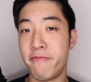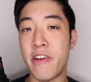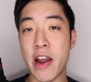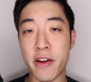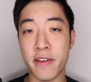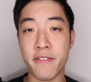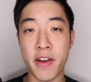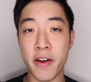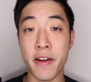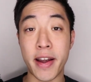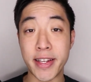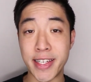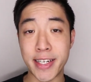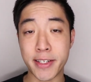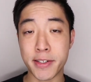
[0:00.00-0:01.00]
very, very
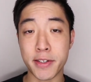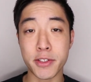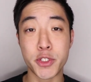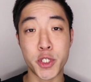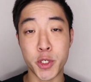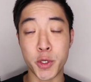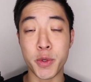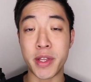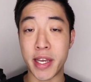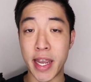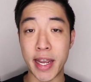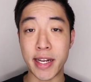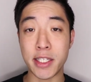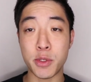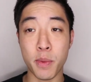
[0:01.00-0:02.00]
identical to the
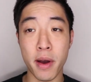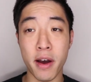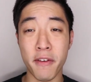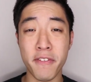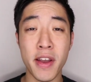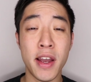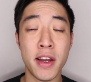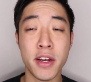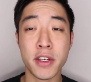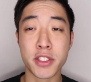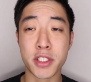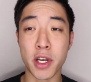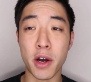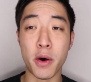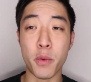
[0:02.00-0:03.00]
KD 12.
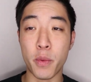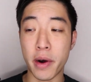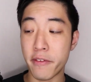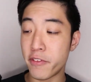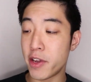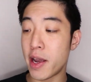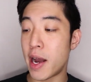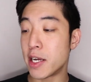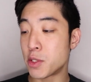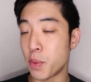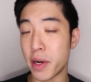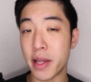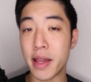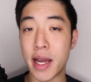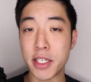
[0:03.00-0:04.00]
So whatever you guys
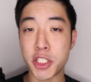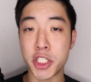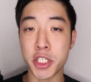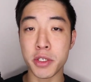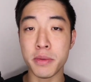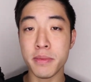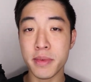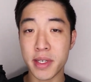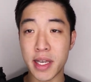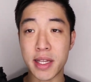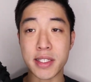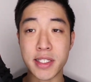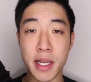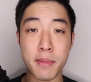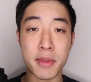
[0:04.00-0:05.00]
want in that shoe, get
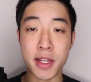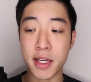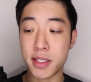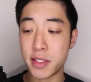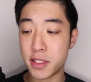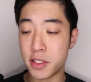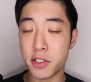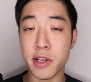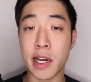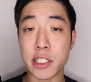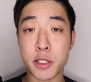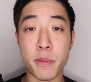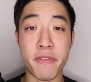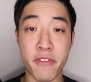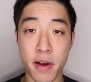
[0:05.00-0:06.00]
the same in this, you
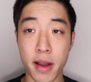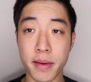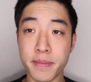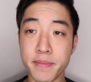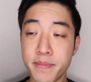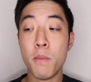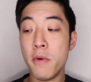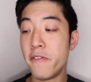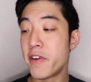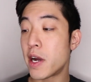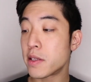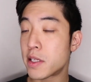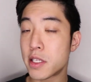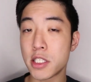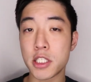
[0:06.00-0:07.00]
guys should be fine. Moving
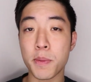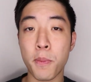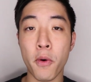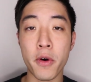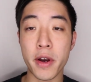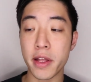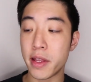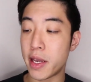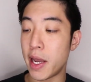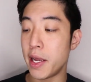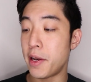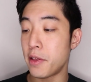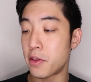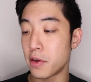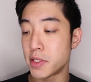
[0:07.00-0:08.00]
on to the support in the
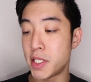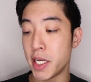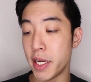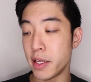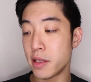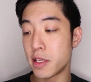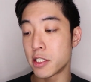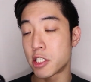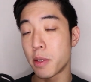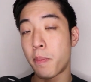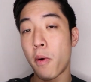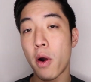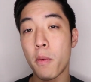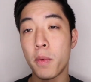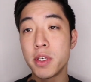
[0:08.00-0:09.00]
KD 13, the
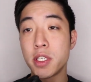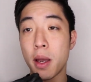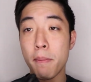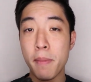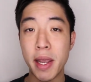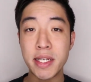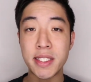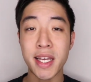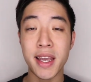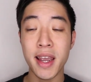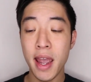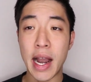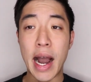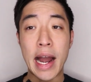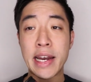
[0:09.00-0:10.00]
support was
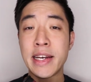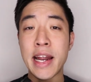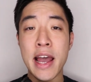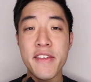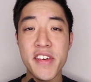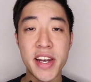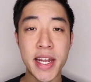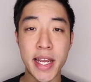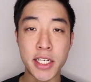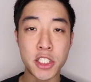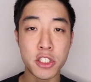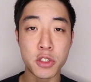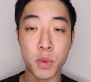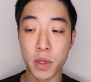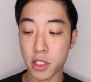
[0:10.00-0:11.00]
amazing. I didn't have any
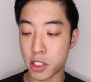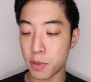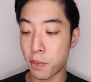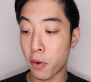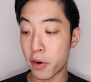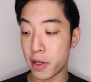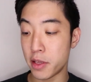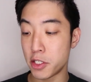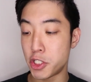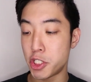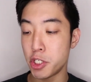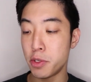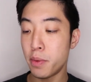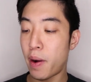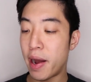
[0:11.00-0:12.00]
issues with the support in the
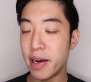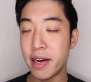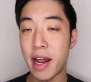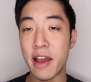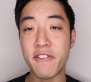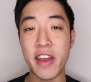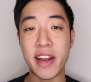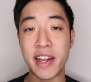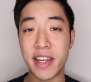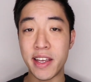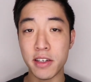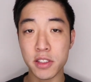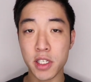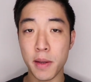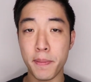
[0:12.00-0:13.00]
shoe. I didn't have any
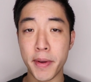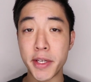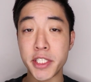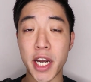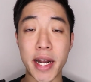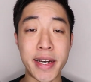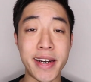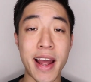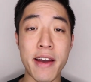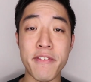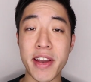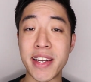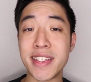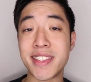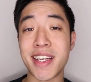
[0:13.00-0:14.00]
heel slippage. I didn't
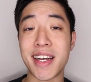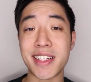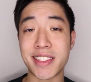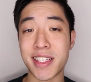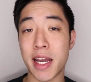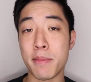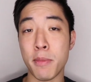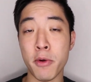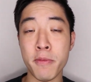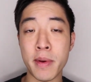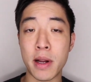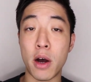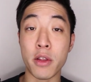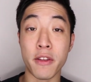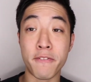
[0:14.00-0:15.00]
have any side to side
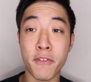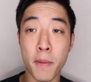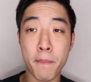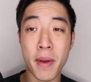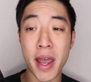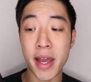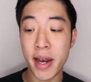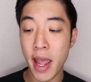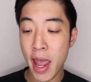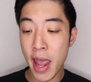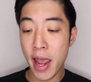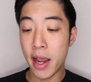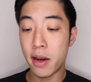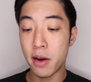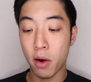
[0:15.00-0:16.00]
movement on the footbed.
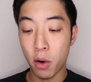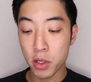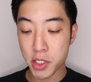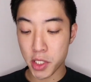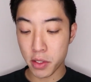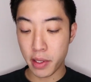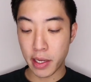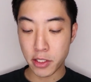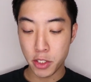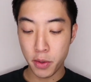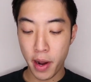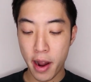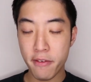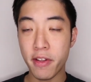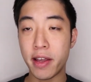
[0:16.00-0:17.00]
And also they
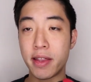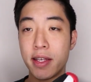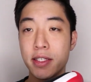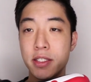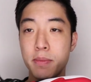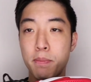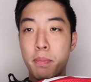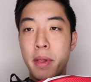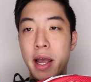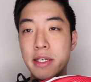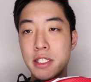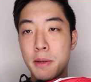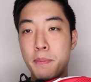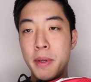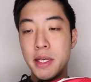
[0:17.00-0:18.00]
do have like this
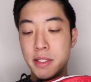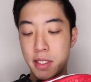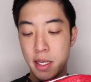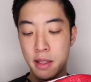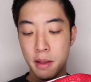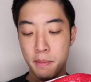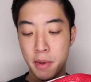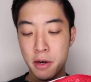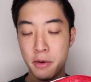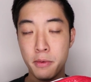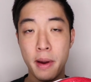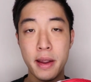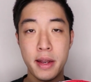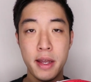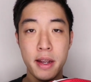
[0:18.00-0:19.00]
plastic piece in the middle
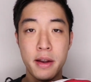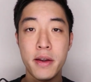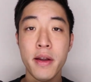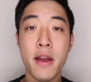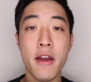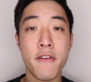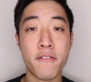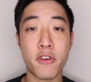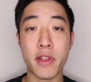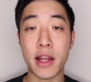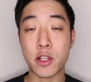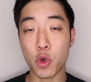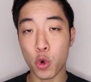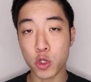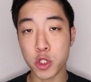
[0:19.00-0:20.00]
right here for
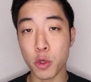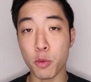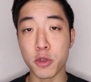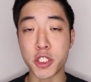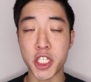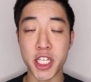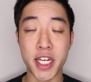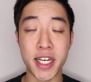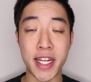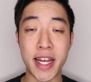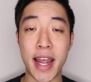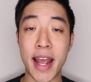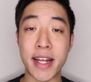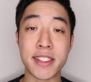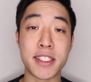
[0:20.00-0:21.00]
that torsional
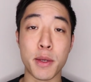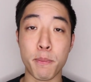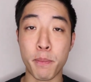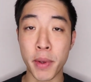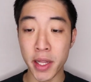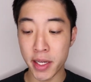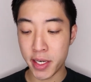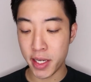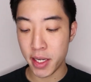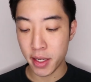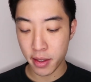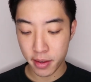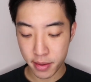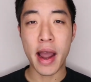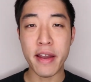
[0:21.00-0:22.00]
rigidity and
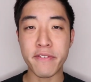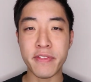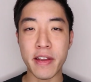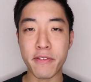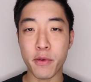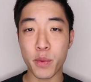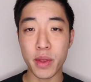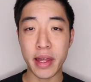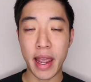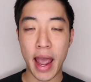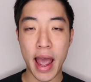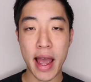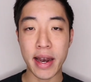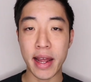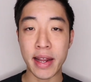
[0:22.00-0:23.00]
stability. I've never really
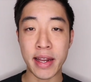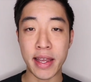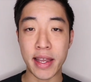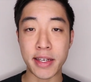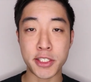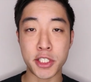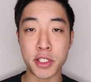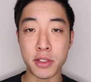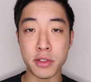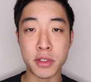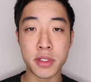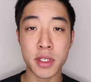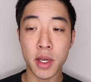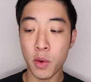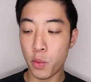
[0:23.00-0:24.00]
had any
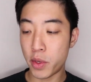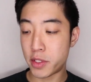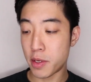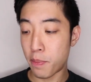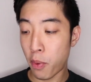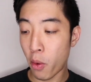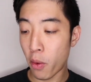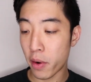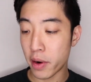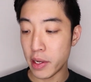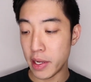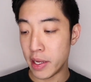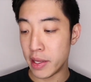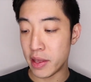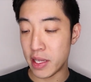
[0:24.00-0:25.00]
issues with
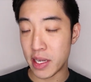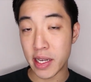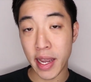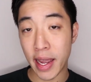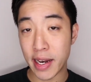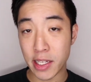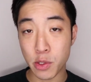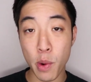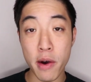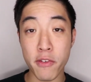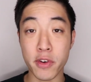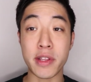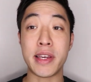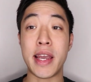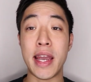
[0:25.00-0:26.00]
support in the KD 12
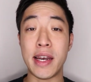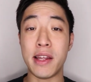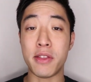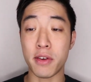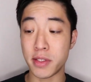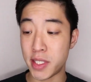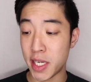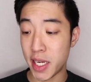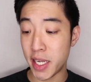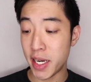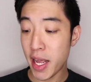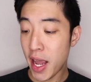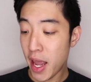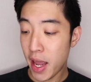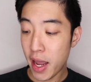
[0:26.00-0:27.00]
or the KD
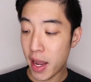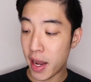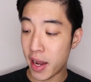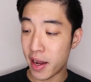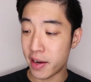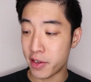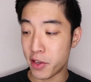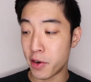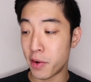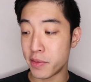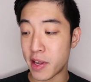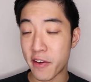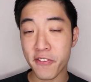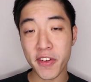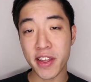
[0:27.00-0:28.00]
13. And you know,
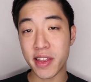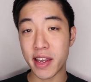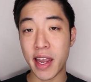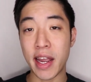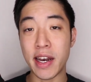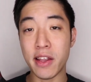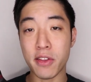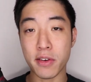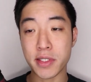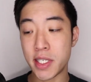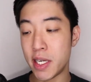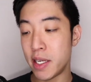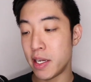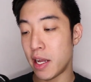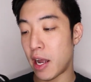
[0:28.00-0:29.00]
definitely in the KD
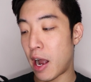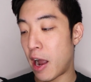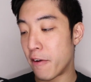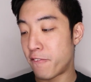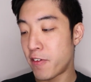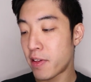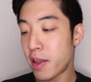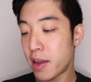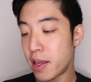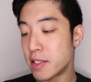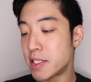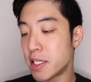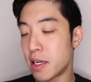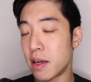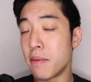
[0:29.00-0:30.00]
13, I feel like
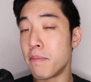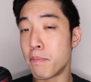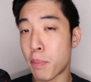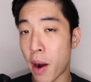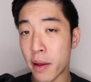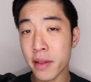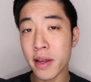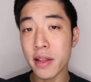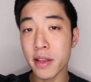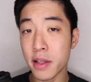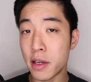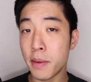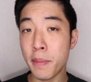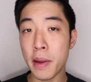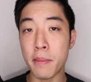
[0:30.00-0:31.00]
it's probably a
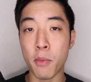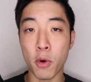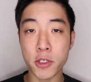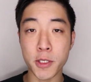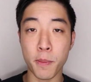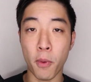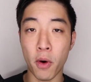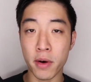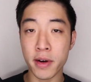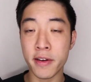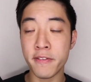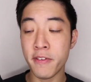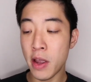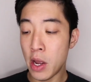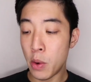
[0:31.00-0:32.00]
little bit more
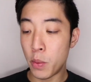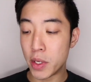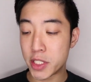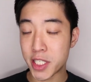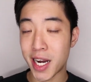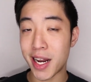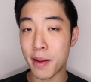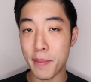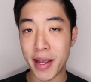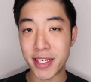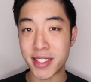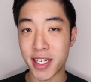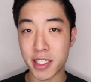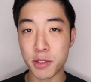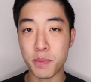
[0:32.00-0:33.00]
supportive, which kind of
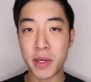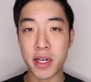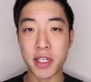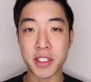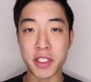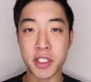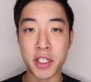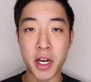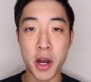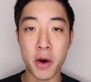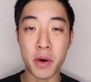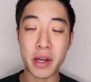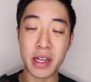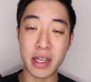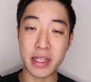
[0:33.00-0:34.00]
makes sense because, you know,